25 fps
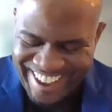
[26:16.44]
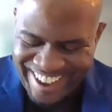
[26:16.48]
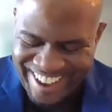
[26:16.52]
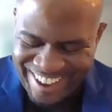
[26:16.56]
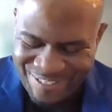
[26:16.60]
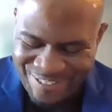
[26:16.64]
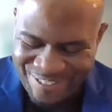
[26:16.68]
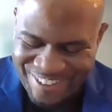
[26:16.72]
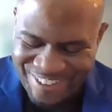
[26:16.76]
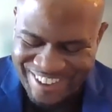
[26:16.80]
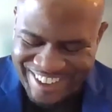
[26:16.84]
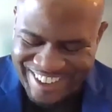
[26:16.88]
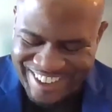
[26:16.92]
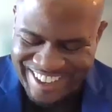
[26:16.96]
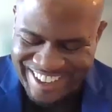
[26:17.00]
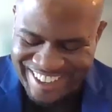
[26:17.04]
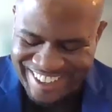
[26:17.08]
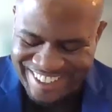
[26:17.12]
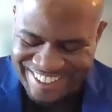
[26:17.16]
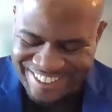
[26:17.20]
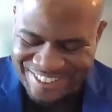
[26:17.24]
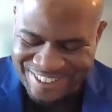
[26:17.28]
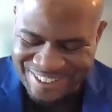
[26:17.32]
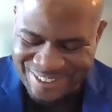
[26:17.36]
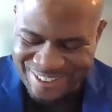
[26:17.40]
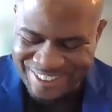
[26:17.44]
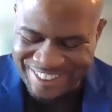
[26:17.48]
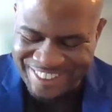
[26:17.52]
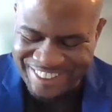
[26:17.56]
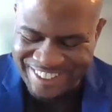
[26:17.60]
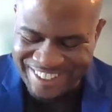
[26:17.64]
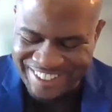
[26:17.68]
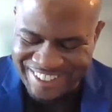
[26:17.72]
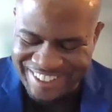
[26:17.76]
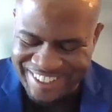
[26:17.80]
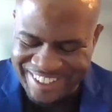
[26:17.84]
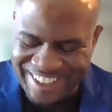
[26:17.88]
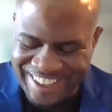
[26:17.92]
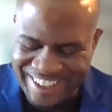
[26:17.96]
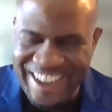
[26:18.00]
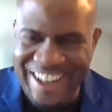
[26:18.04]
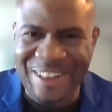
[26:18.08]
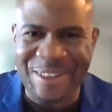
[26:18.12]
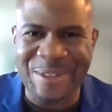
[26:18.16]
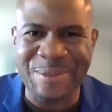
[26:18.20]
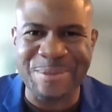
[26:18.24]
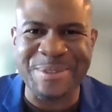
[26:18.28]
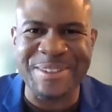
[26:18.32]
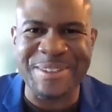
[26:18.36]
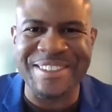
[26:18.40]
When I took the
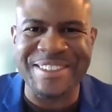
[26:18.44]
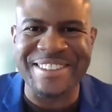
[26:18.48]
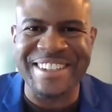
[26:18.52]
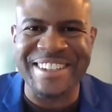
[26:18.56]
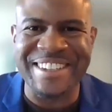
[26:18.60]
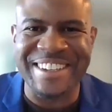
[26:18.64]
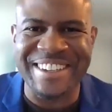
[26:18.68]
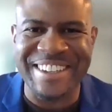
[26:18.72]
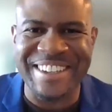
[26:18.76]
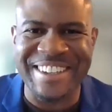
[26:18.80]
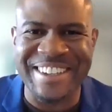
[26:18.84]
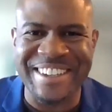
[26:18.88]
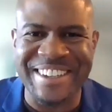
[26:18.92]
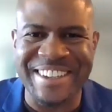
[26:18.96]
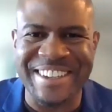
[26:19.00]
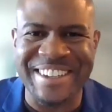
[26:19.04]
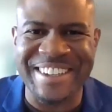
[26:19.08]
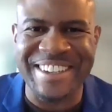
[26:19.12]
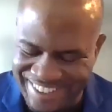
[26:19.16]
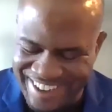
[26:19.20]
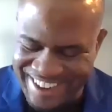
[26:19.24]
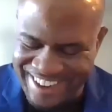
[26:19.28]
Gallup study,